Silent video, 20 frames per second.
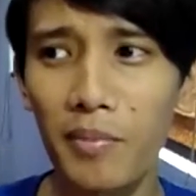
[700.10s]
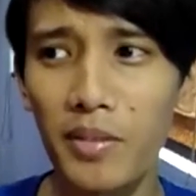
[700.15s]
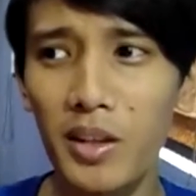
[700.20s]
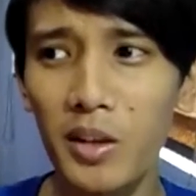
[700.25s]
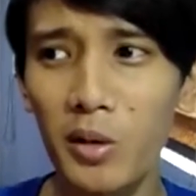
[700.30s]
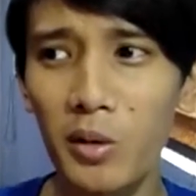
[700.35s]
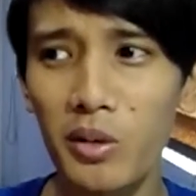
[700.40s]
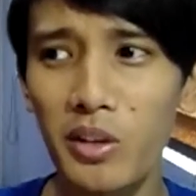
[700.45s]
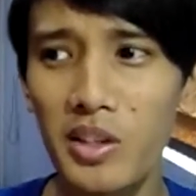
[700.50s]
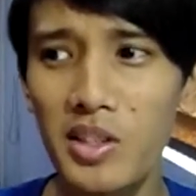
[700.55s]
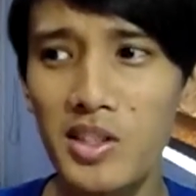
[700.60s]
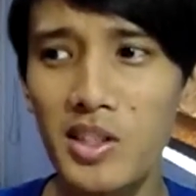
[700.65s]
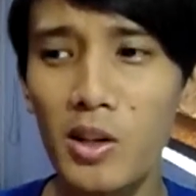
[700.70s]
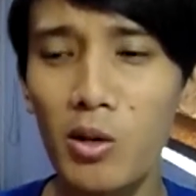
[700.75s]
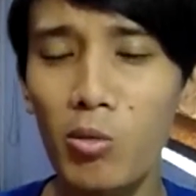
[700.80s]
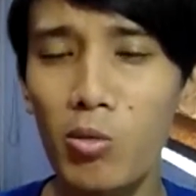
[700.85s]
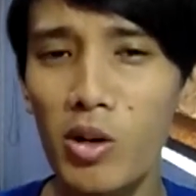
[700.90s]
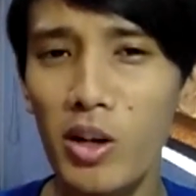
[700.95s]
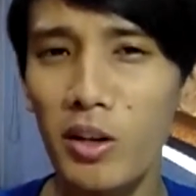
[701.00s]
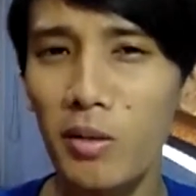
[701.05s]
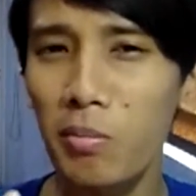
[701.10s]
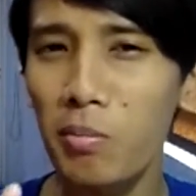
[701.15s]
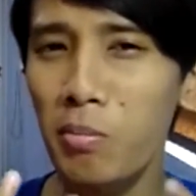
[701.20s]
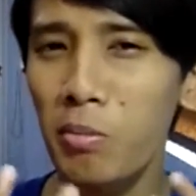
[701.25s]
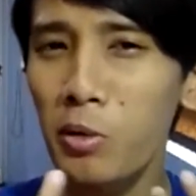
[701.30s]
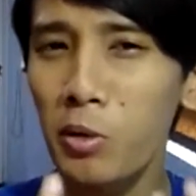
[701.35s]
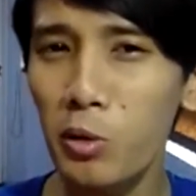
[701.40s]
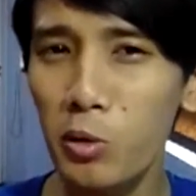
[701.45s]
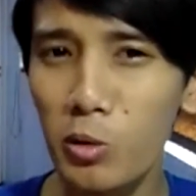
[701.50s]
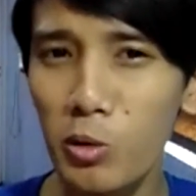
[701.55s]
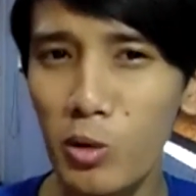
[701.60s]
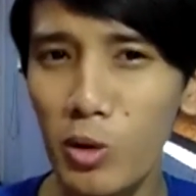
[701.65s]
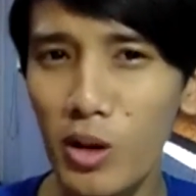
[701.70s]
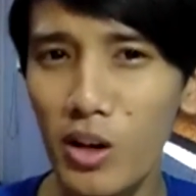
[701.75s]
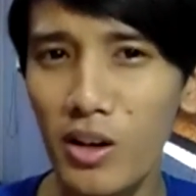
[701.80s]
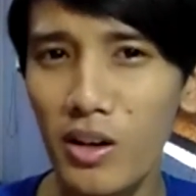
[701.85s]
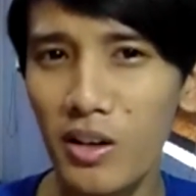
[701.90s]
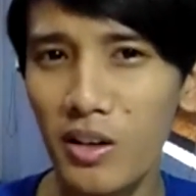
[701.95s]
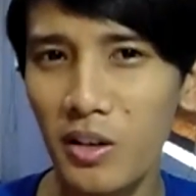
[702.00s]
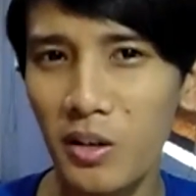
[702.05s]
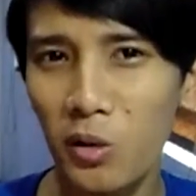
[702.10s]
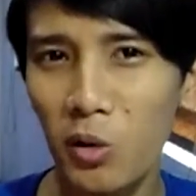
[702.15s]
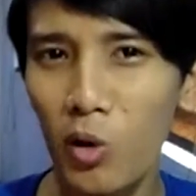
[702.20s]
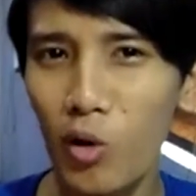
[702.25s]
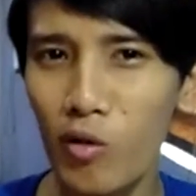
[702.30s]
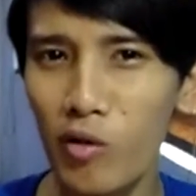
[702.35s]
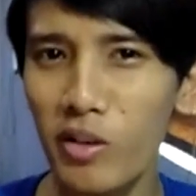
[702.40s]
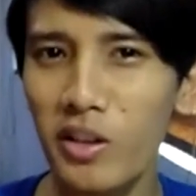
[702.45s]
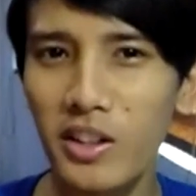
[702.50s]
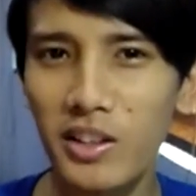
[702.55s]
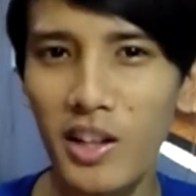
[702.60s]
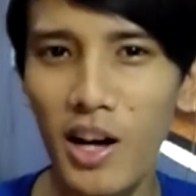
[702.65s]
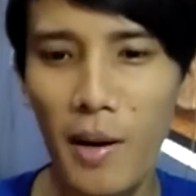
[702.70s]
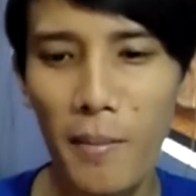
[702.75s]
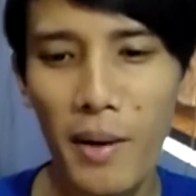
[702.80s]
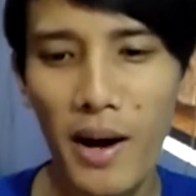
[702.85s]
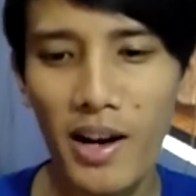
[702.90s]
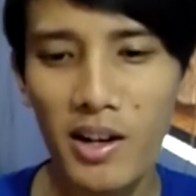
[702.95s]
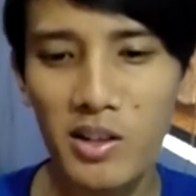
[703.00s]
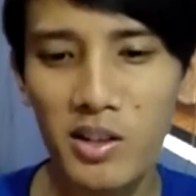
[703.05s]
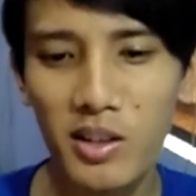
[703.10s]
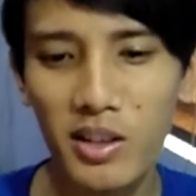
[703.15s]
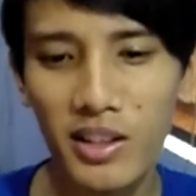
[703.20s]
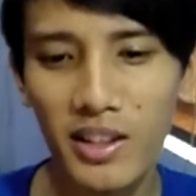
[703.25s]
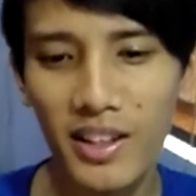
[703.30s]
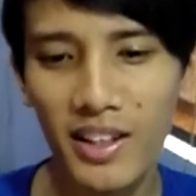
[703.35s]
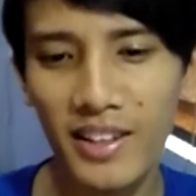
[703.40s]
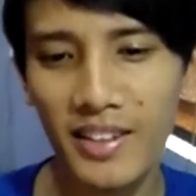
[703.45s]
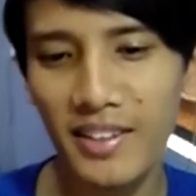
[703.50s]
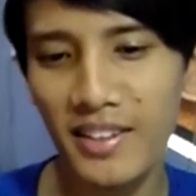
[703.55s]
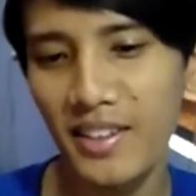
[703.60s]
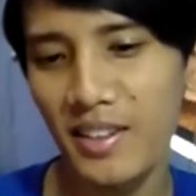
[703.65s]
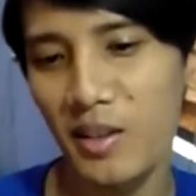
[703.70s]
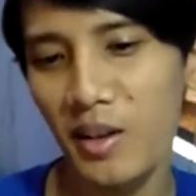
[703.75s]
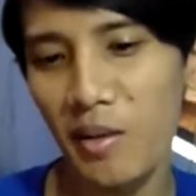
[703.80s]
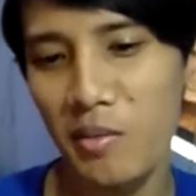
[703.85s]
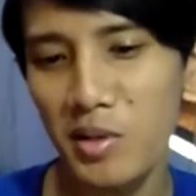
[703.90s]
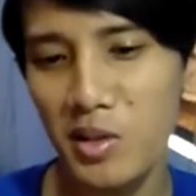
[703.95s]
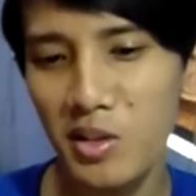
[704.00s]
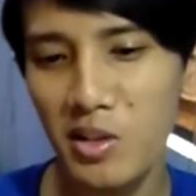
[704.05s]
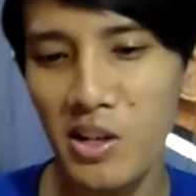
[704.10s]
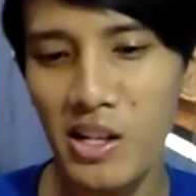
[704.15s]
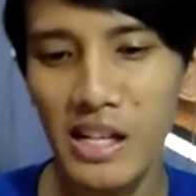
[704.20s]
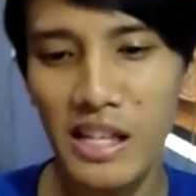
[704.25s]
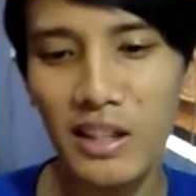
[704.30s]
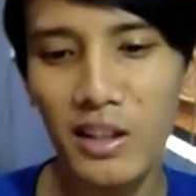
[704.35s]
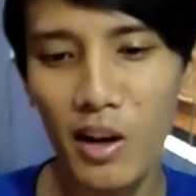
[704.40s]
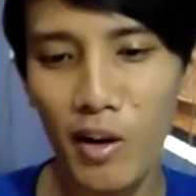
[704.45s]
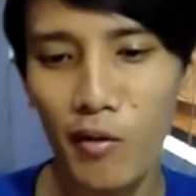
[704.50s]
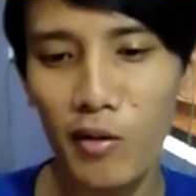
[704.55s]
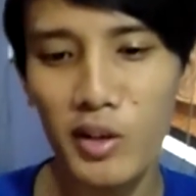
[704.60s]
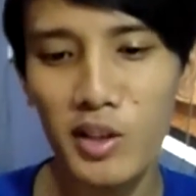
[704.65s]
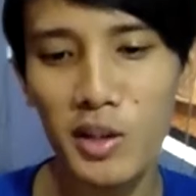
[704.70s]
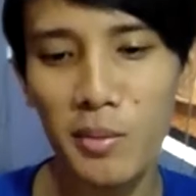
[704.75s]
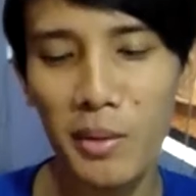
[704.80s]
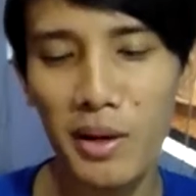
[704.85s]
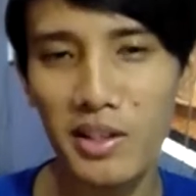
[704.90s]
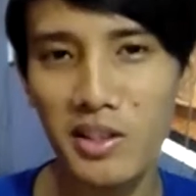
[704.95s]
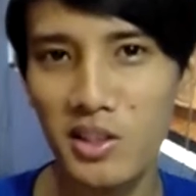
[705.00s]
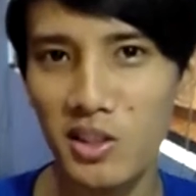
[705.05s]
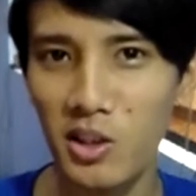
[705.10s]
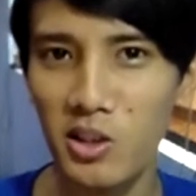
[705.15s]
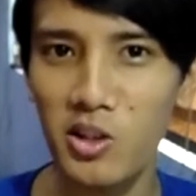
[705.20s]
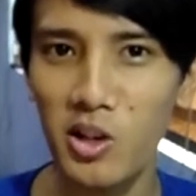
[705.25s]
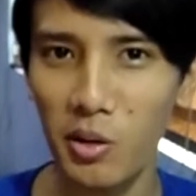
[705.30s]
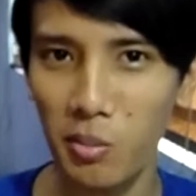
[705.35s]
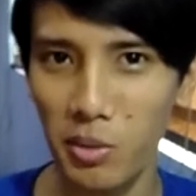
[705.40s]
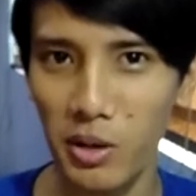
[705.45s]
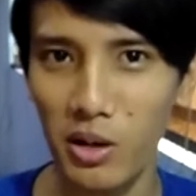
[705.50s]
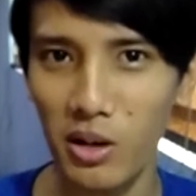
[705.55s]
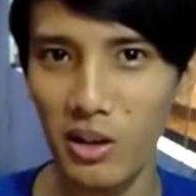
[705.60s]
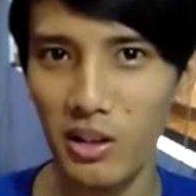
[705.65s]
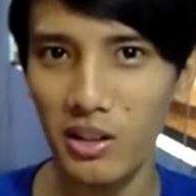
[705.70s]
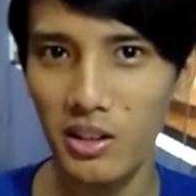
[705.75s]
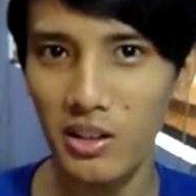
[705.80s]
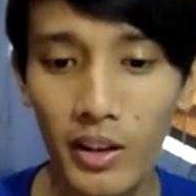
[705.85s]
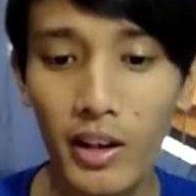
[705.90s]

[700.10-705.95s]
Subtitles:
you know, they still weren't pure, you know, over-the-top action, and, you know, I'm just really nervous about Star Trek Beyond.